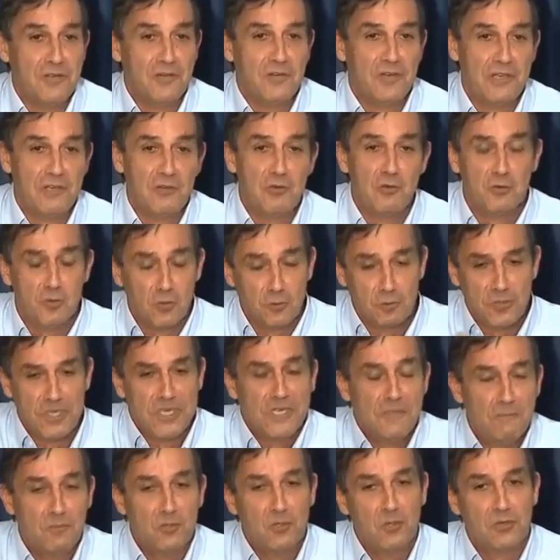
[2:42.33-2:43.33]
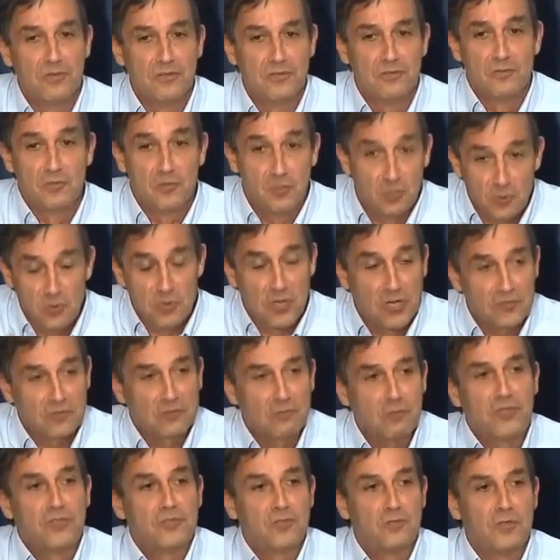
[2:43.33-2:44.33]
The Euro people do
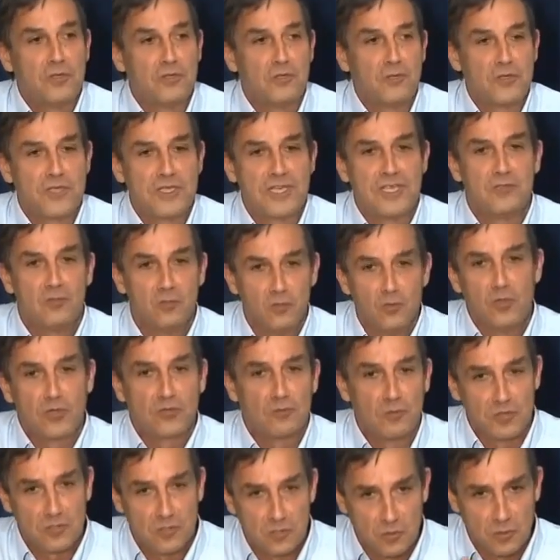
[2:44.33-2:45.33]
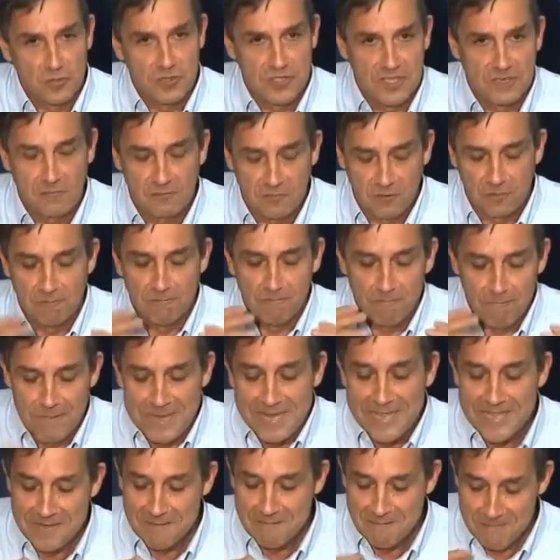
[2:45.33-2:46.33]
not want to understand, do not want to accept for
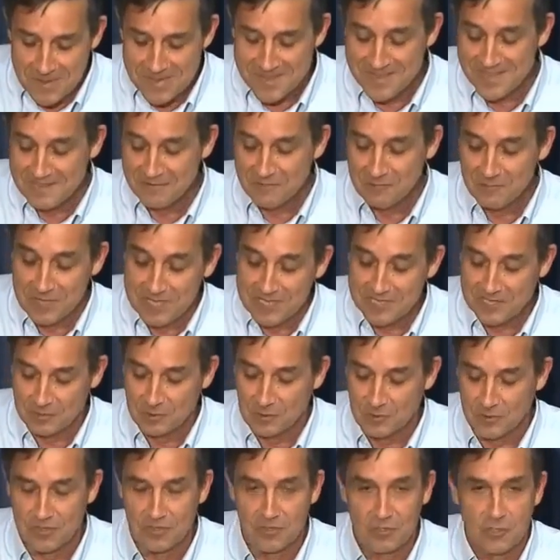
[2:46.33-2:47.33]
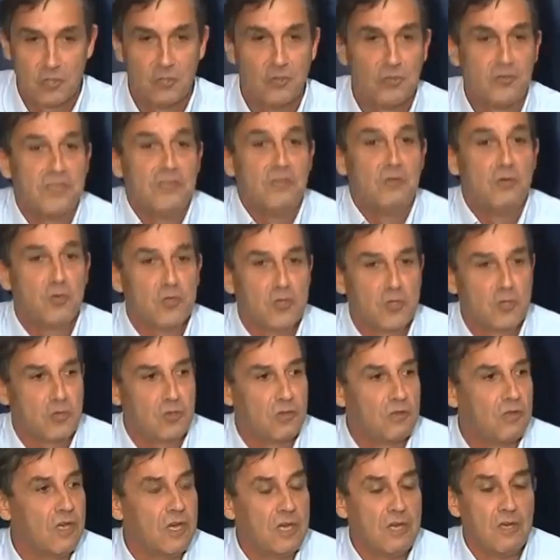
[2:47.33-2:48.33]
many, many reasons. So the
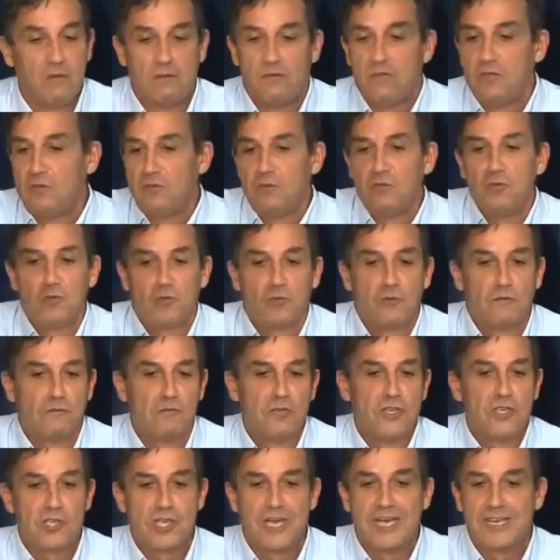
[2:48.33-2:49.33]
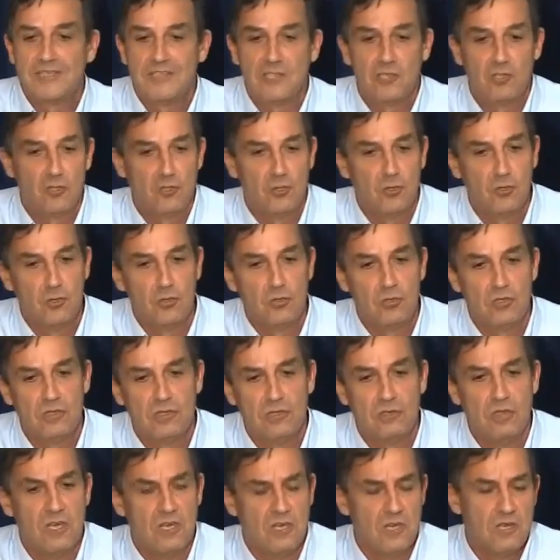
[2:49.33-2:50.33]
usual French
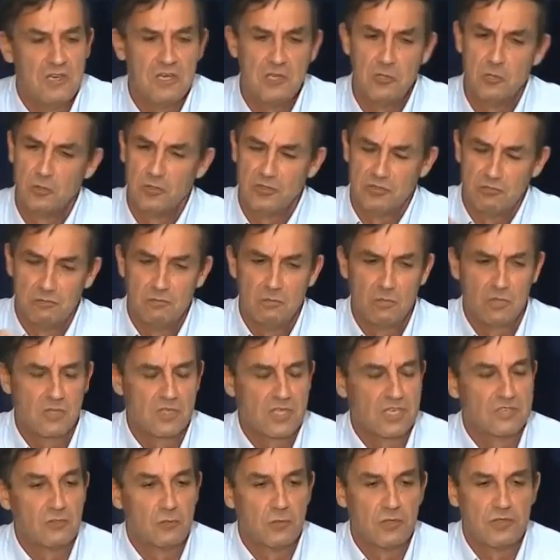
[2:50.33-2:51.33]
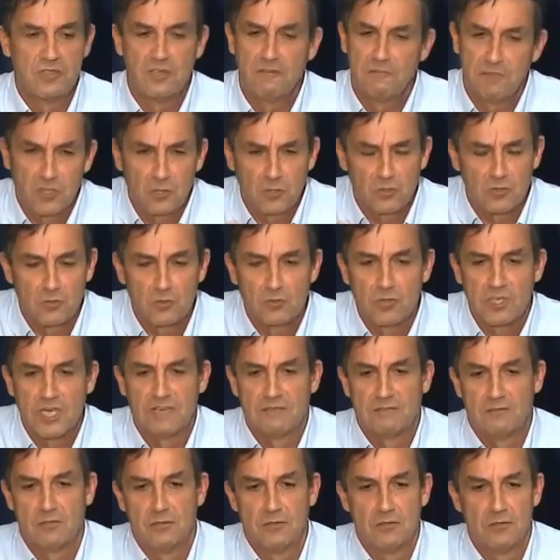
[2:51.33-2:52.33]
attitude in a country difficult to
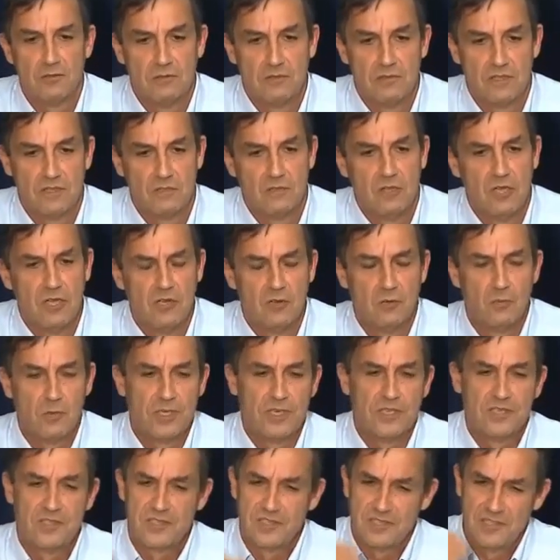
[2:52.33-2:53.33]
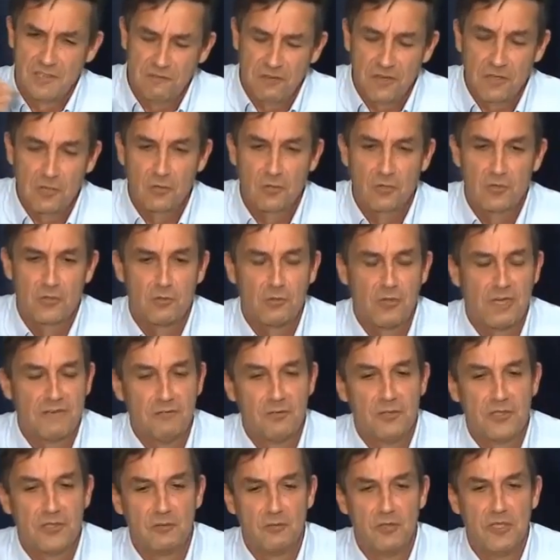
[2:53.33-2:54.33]
govern, where it's difficult to have
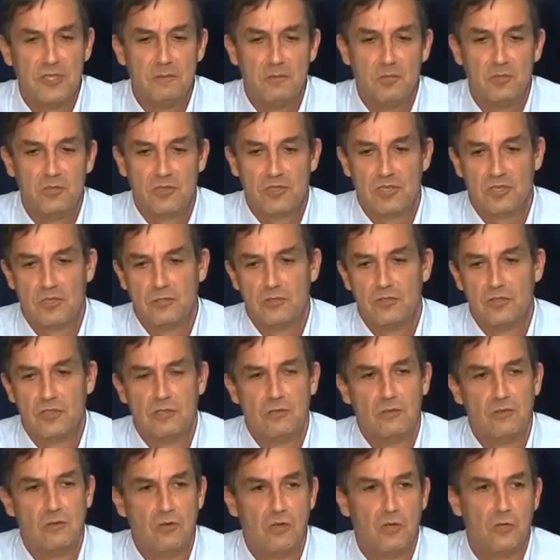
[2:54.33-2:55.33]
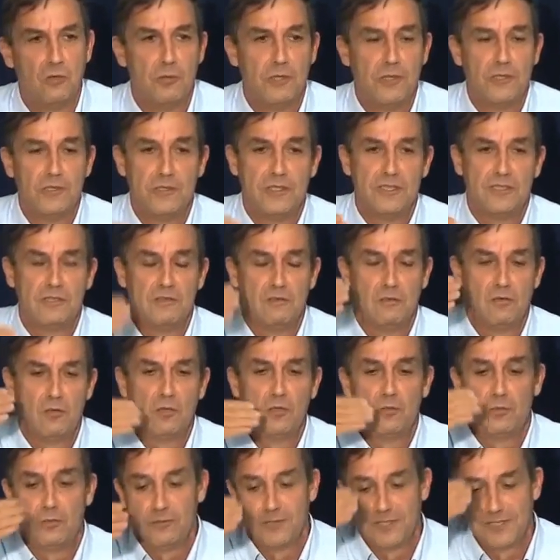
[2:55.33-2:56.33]
an agreement on
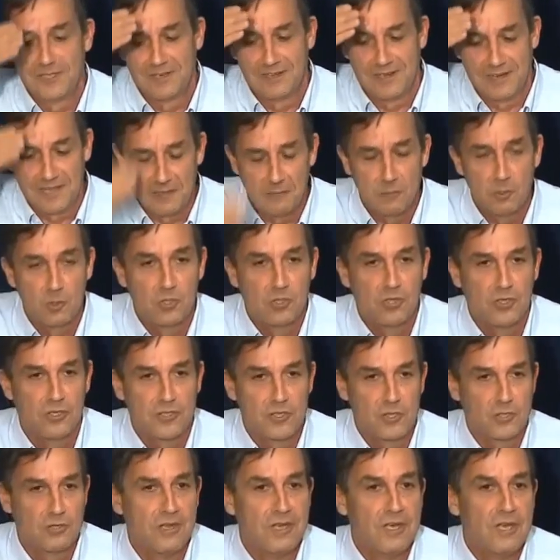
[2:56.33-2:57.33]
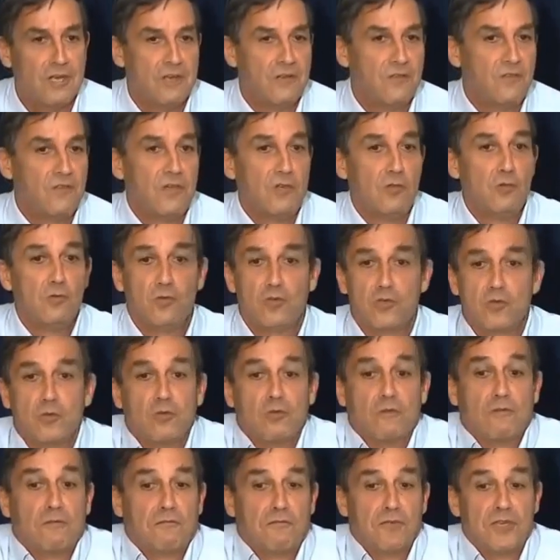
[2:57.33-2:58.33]
lowering labor costs, the
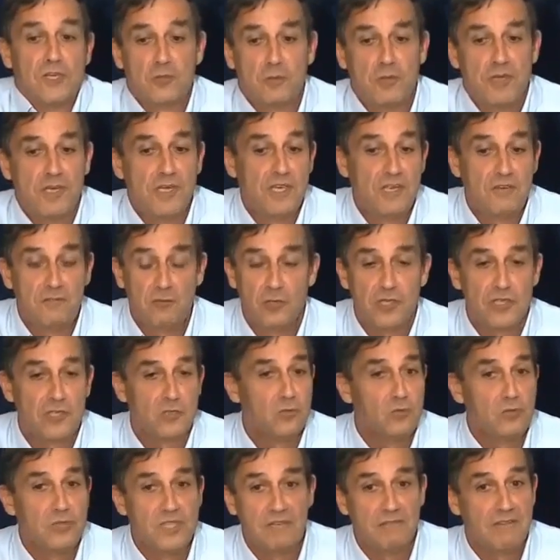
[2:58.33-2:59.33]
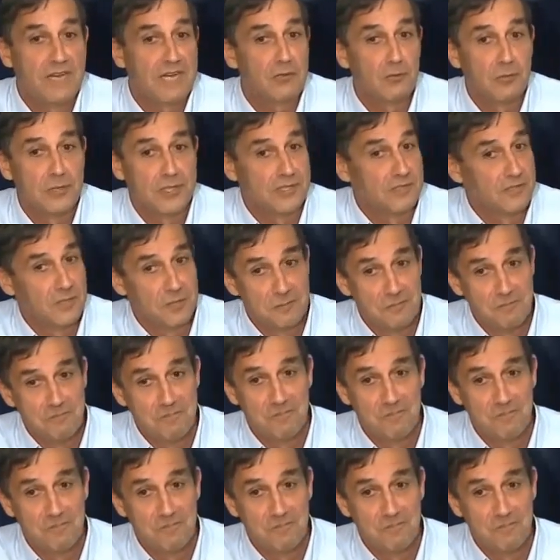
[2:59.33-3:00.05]
usual French behavior is to devalue it,